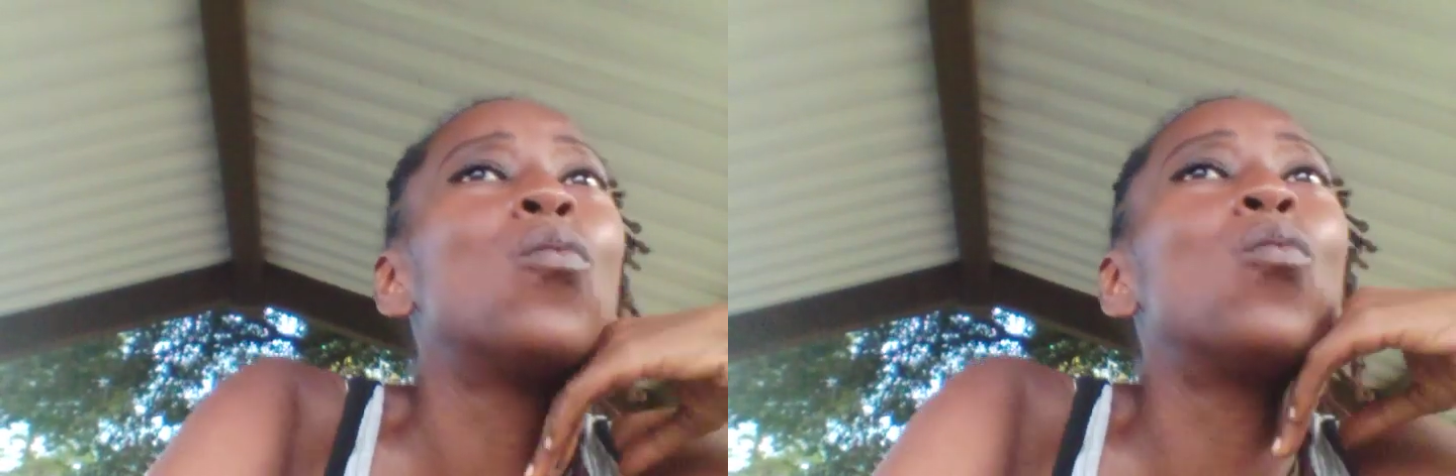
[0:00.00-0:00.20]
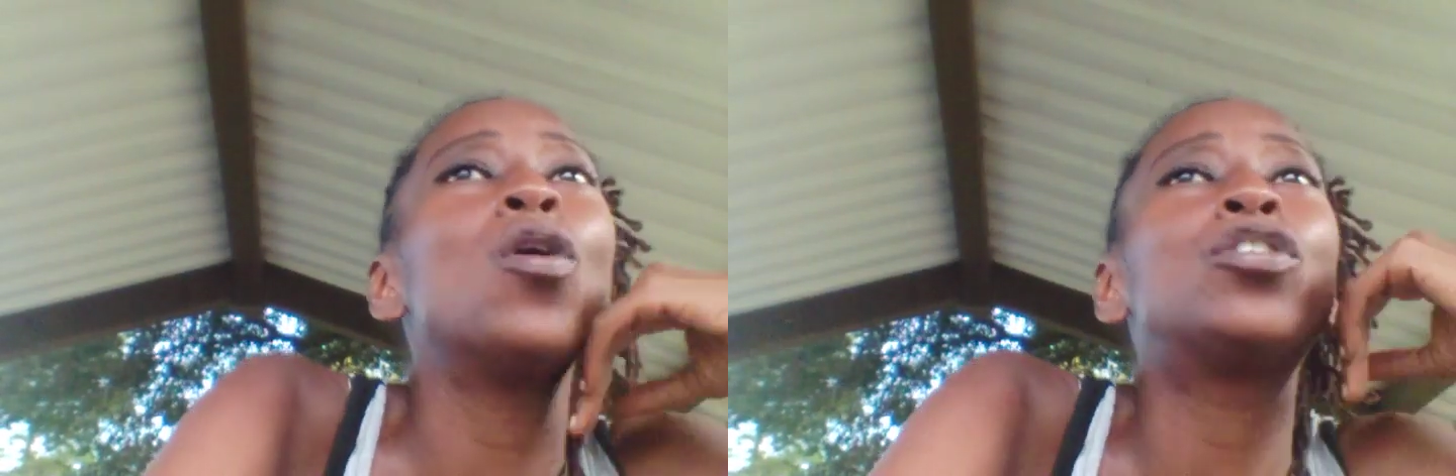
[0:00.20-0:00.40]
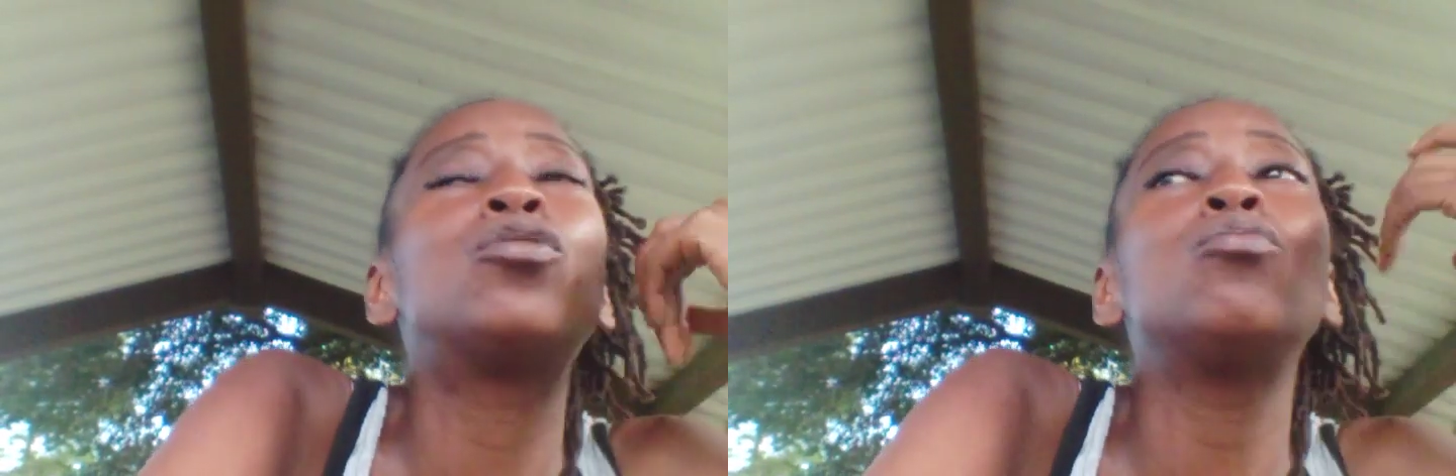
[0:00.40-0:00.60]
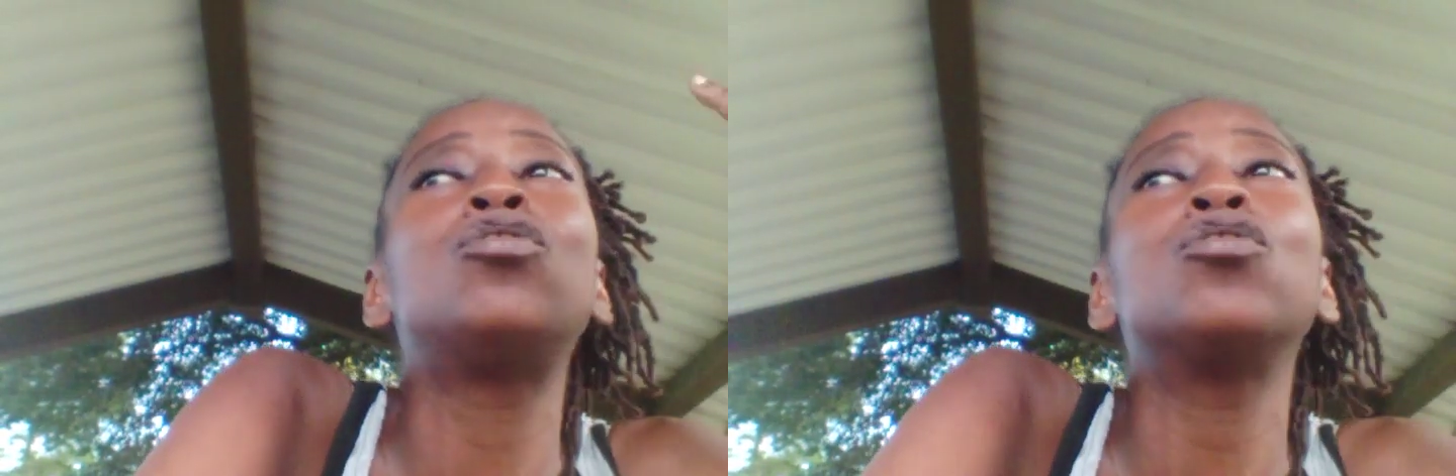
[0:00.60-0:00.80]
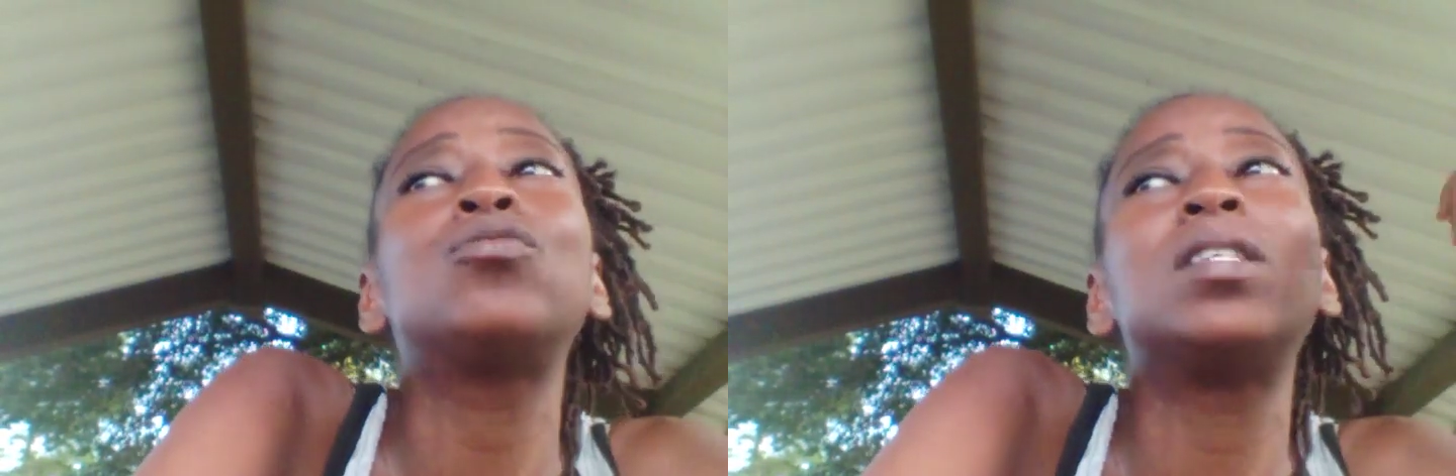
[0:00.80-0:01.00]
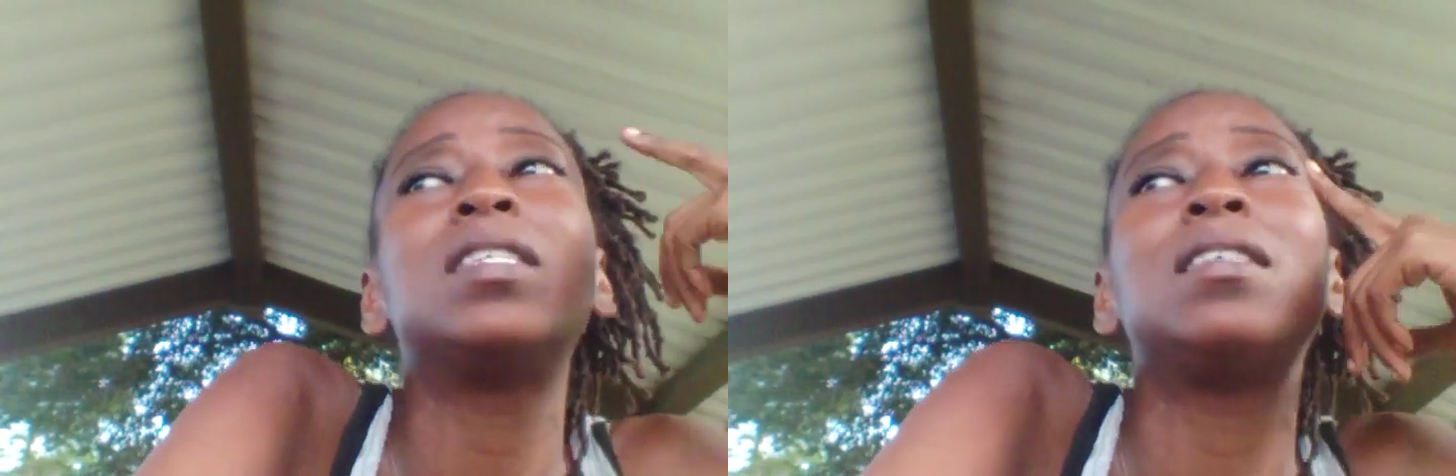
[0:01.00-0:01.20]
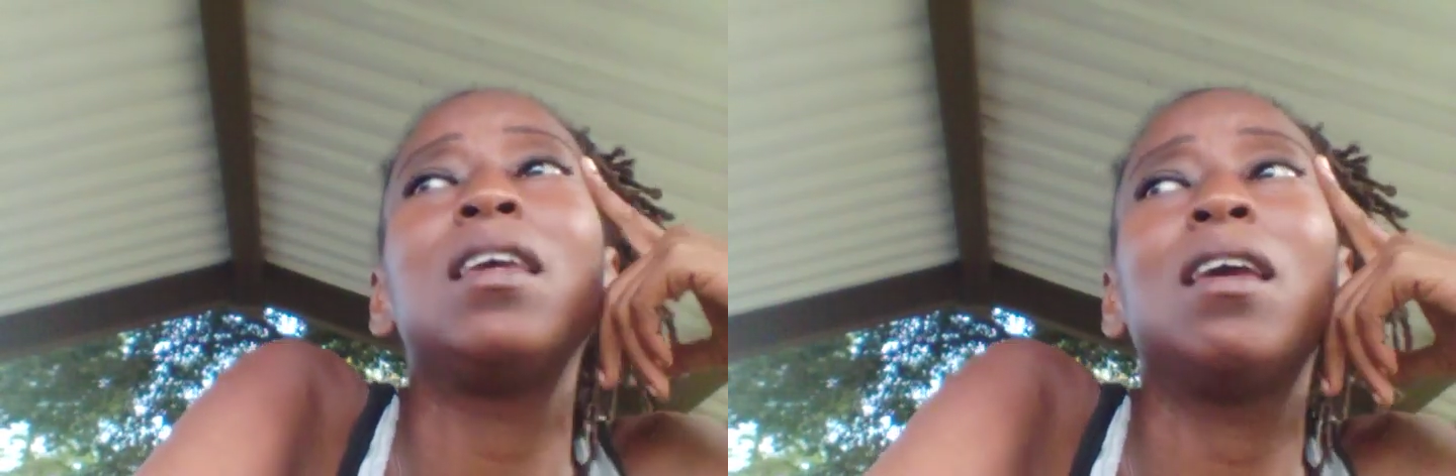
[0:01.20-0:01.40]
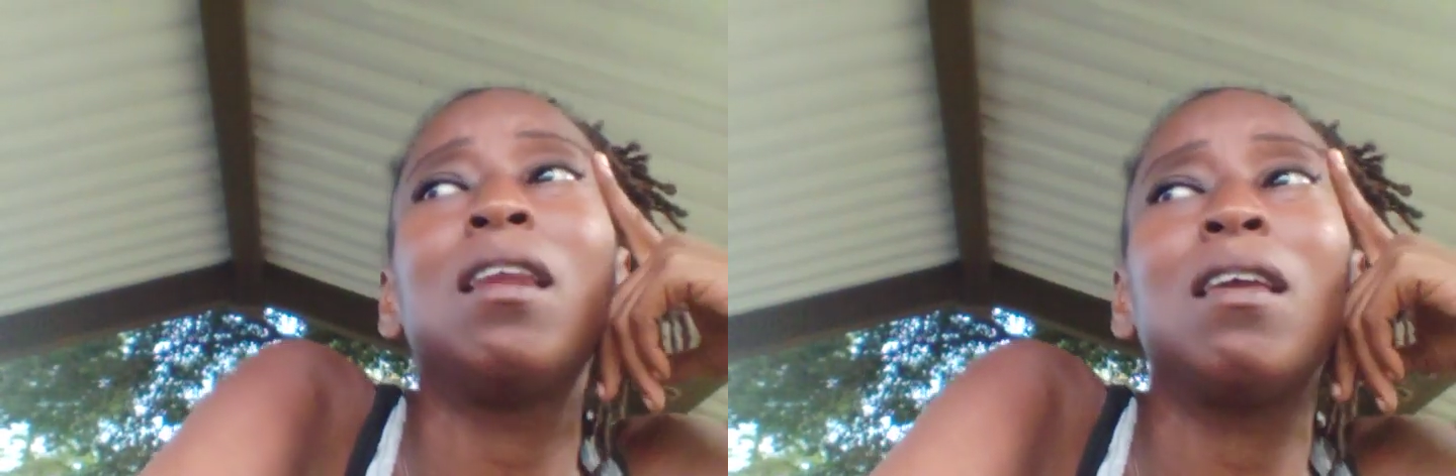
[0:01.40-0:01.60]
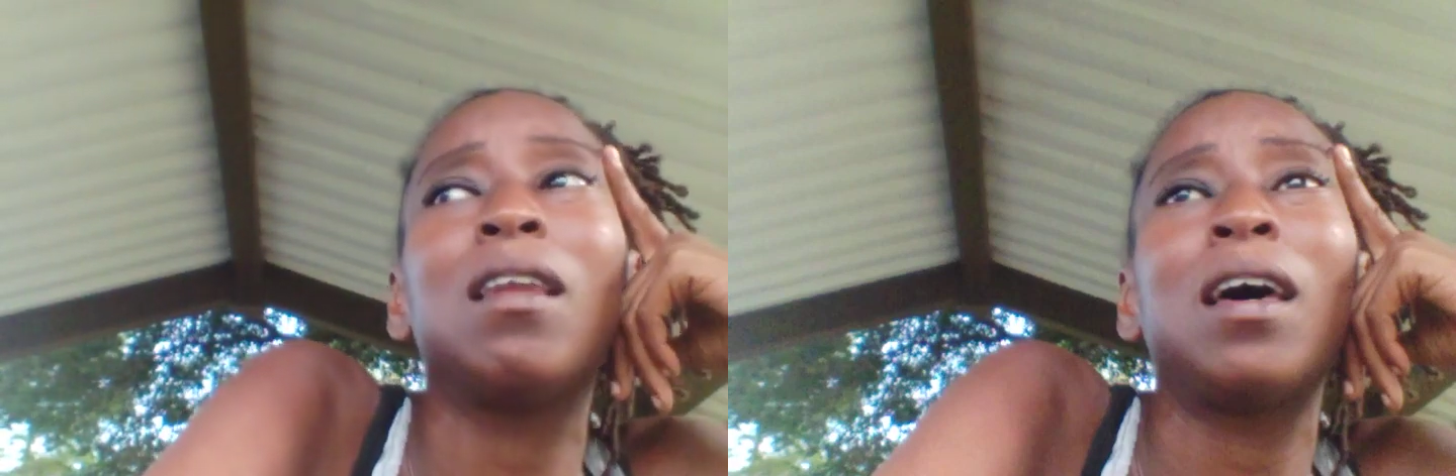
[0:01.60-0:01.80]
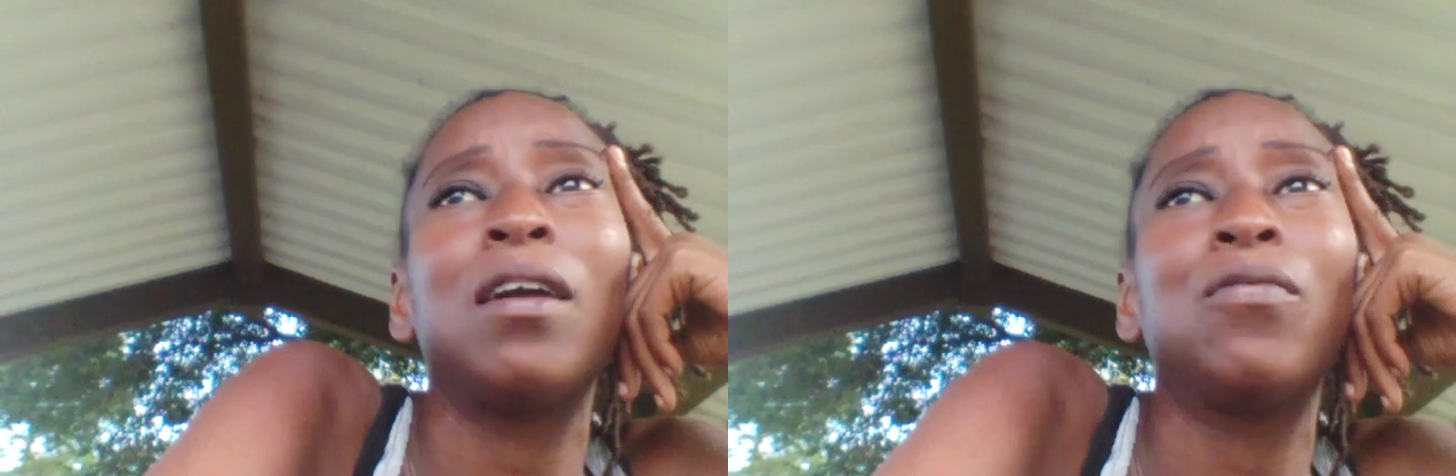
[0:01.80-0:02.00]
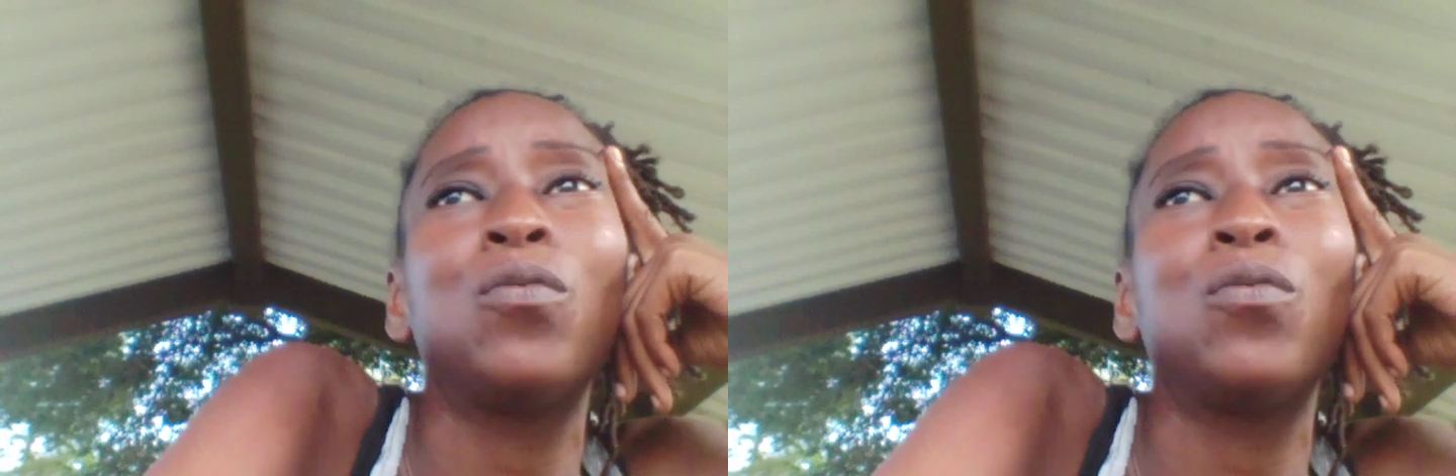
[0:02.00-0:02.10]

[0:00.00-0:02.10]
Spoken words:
what you used to seeing in your life.